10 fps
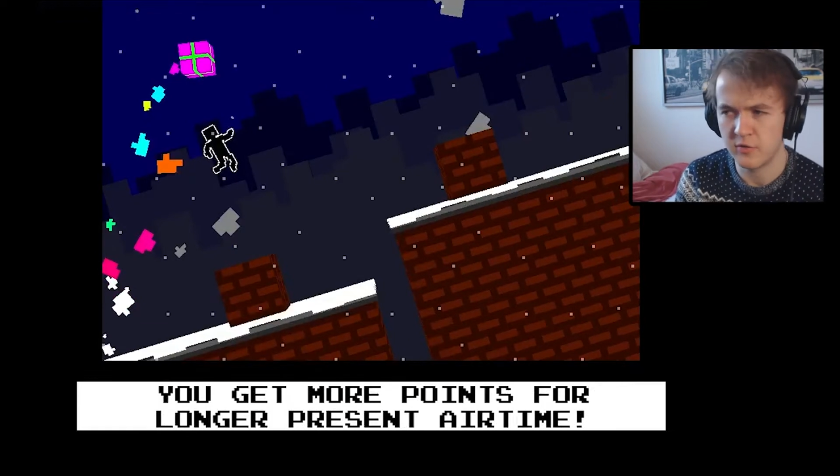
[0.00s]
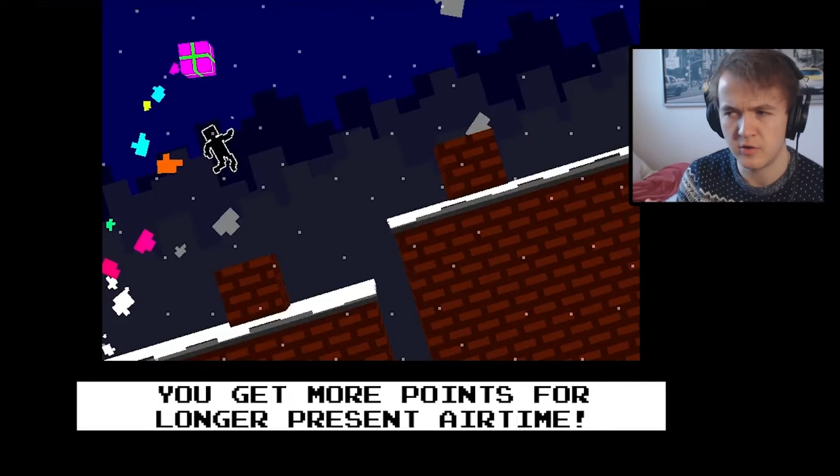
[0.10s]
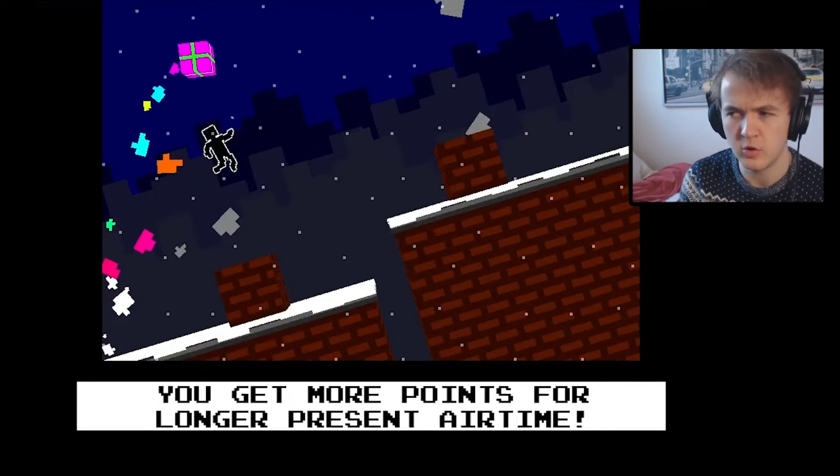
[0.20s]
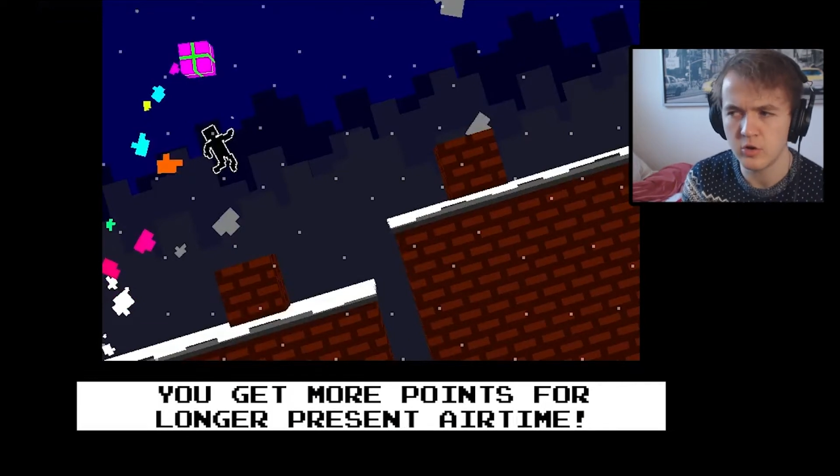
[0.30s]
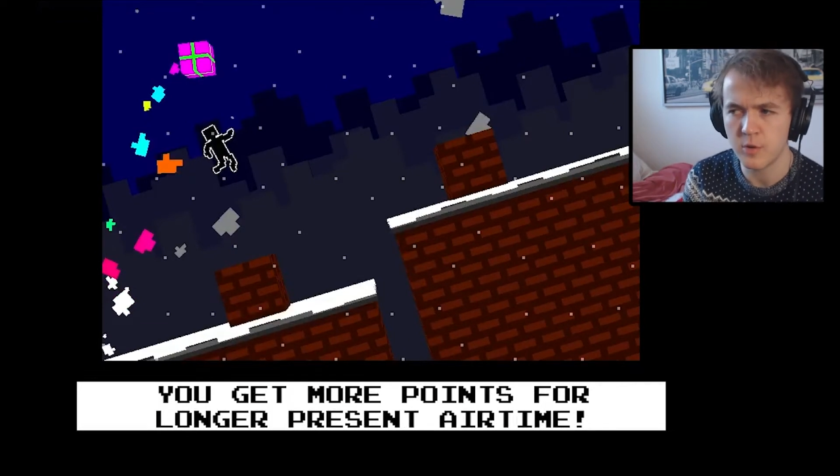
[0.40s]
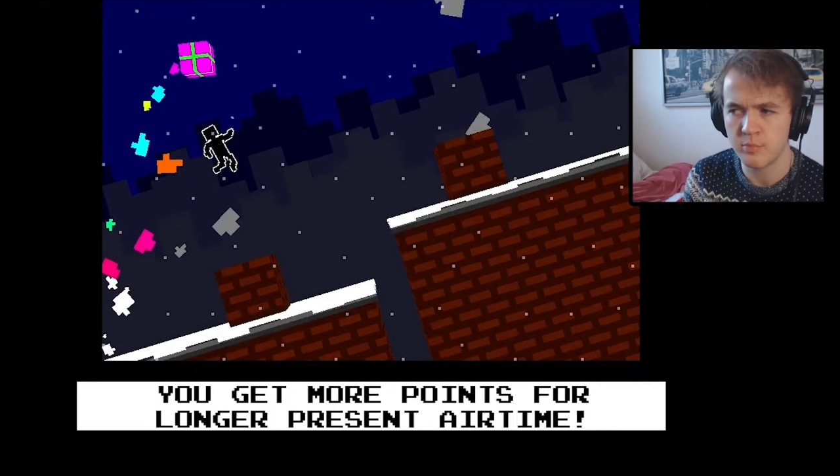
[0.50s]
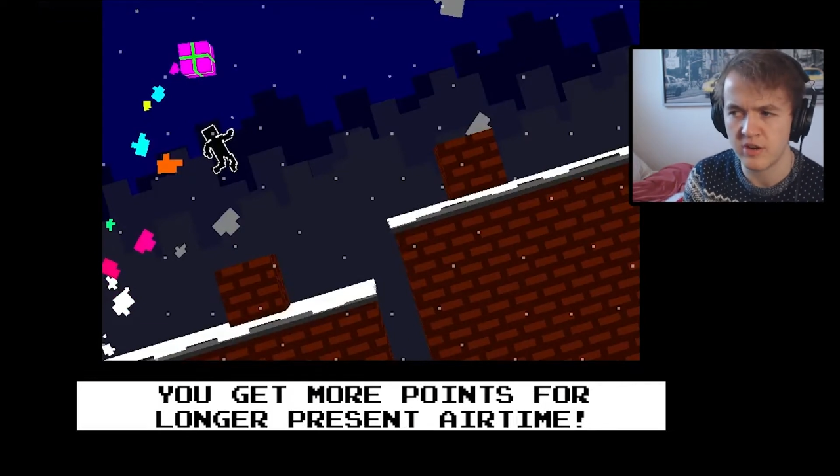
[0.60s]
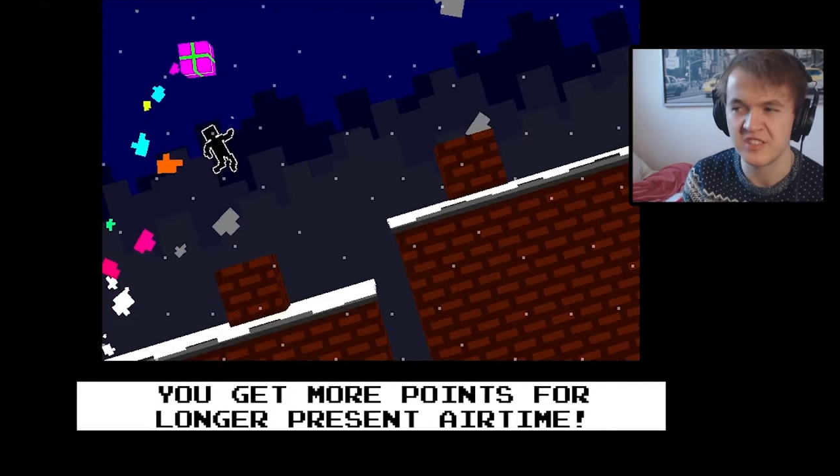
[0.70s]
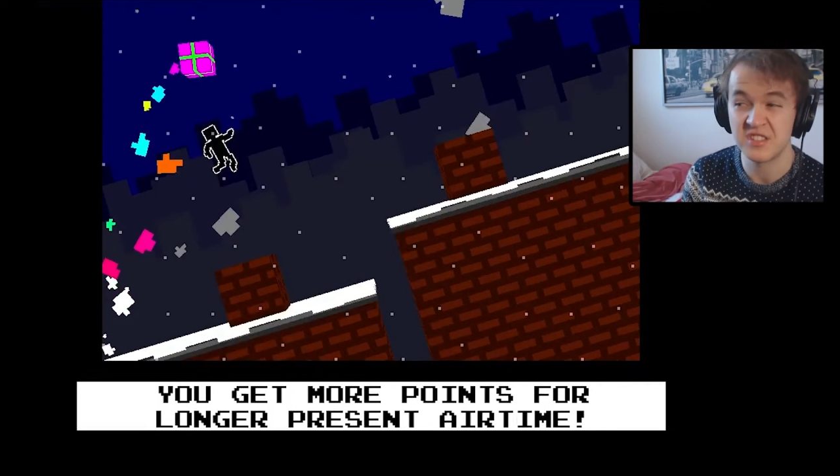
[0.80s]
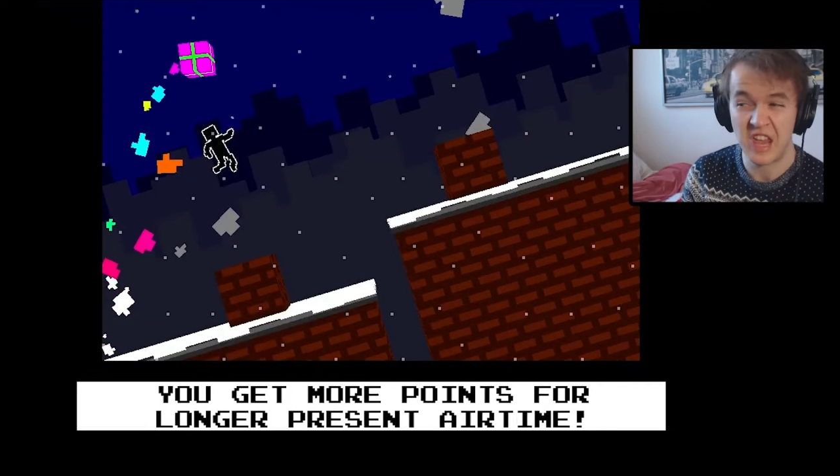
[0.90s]
for longer
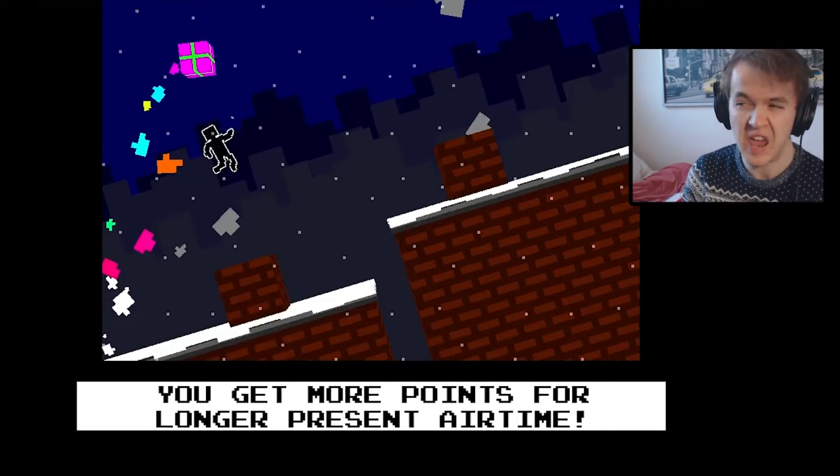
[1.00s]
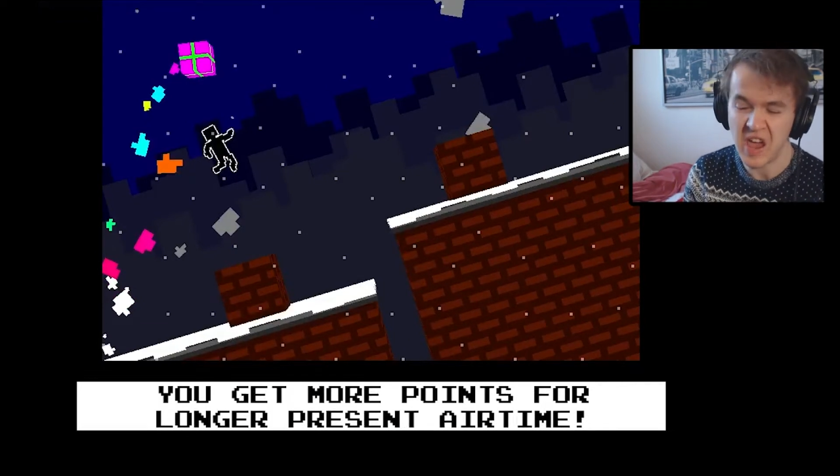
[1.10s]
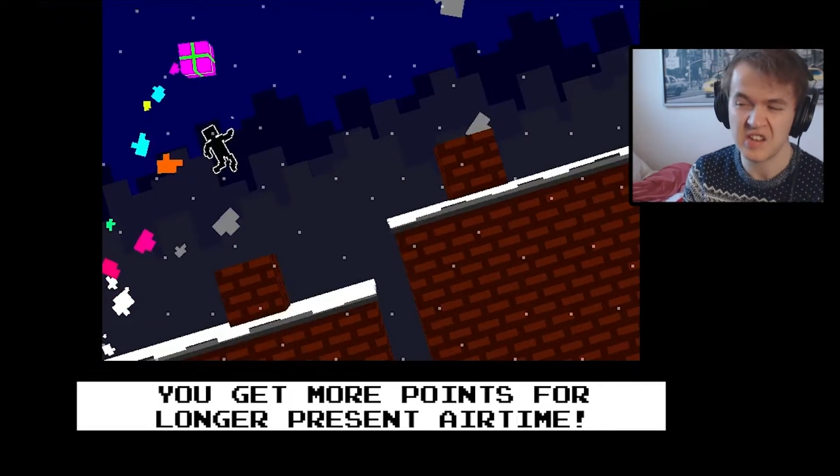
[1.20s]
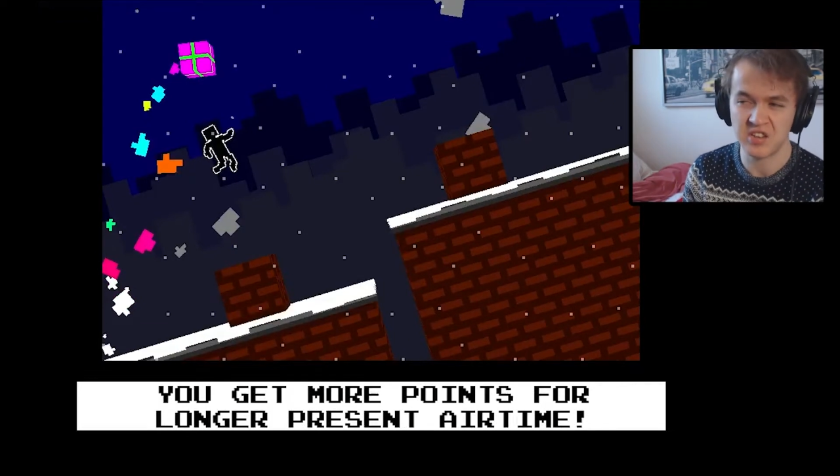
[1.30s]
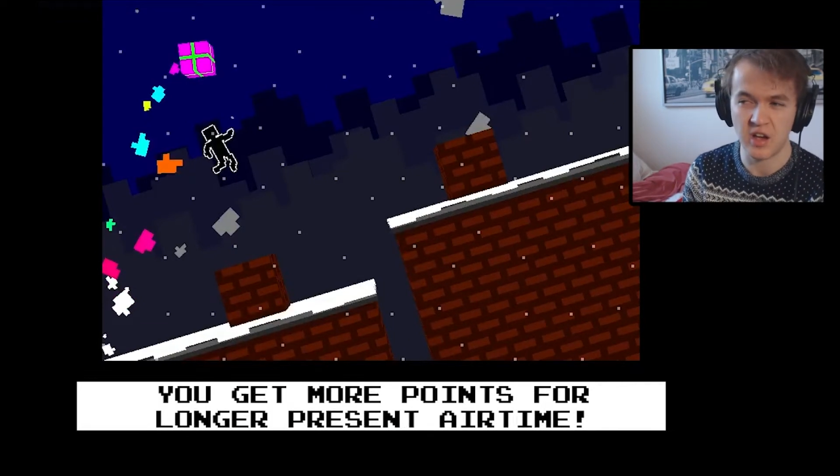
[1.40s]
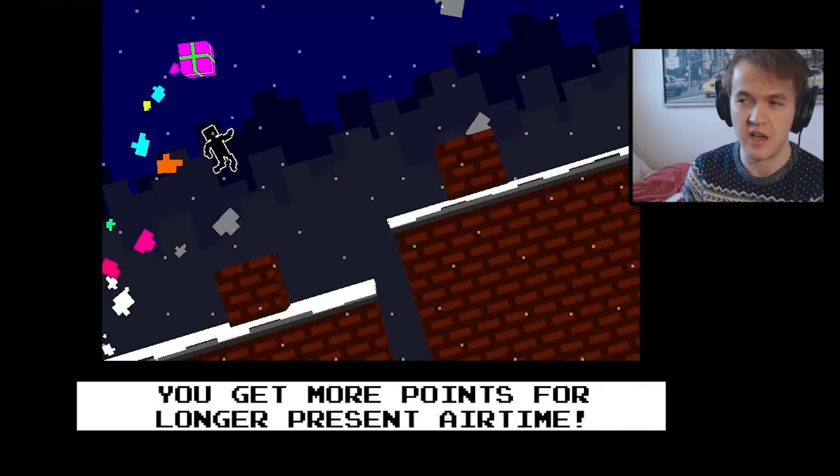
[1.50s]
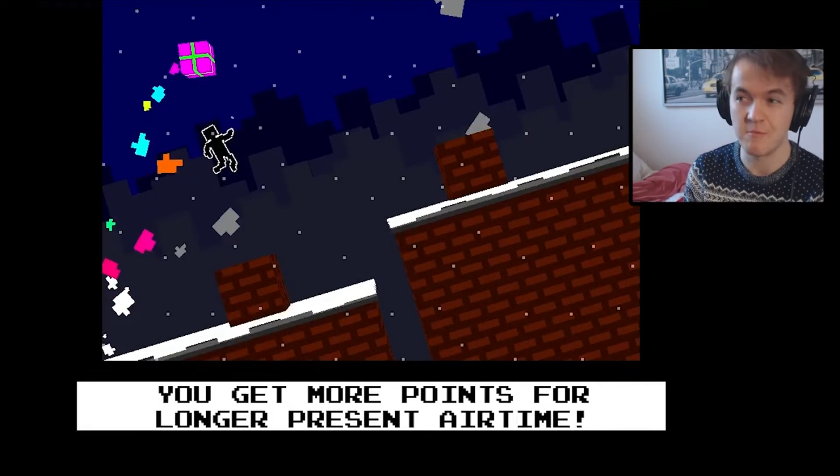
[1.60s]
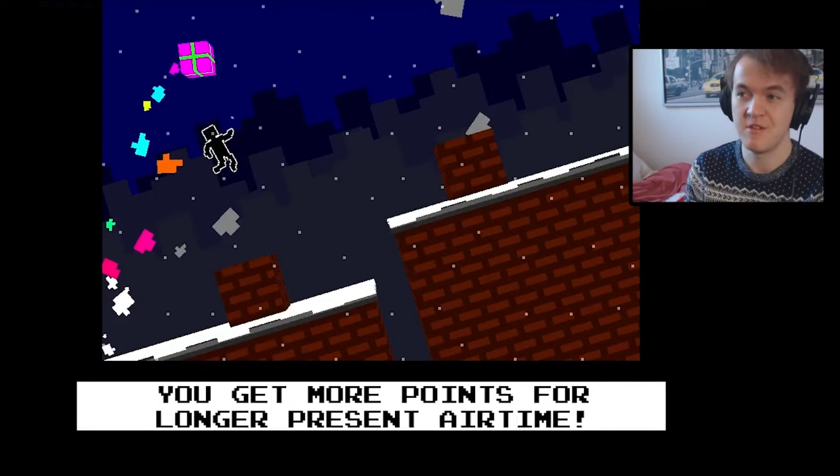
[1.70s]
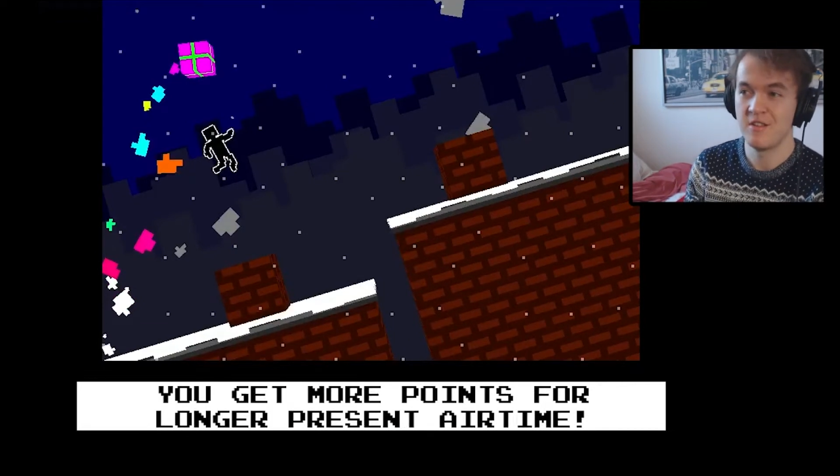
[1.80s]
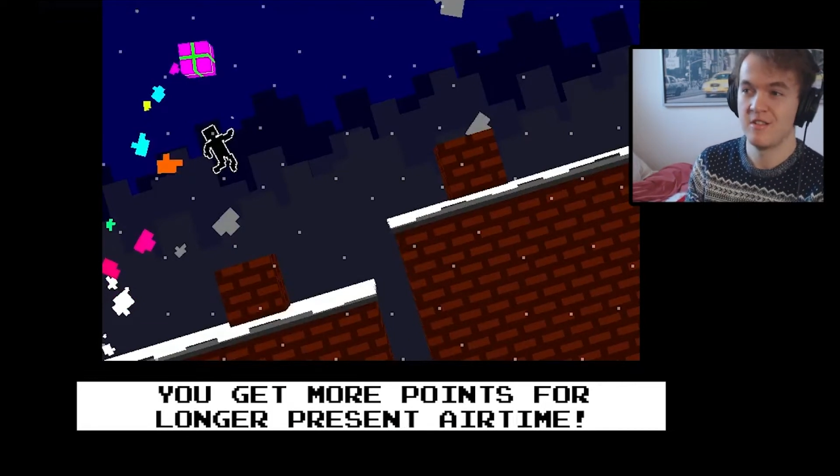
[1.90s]
present airtime.